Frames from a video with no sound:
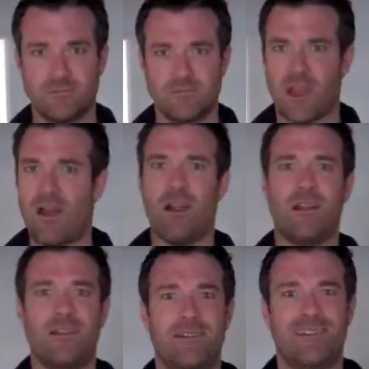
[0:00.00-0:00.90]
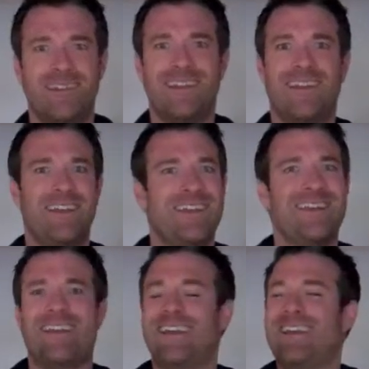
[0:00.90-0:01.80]
so Matt, what just happened
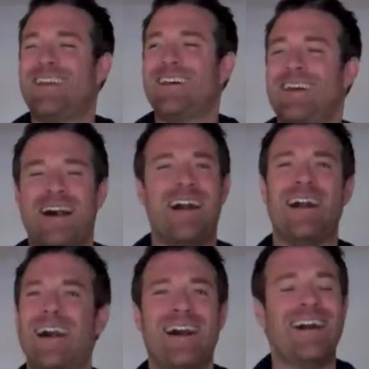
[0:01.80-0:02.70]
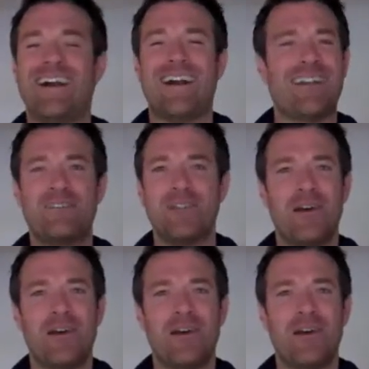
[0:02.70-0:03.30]
there? What just happened? I don't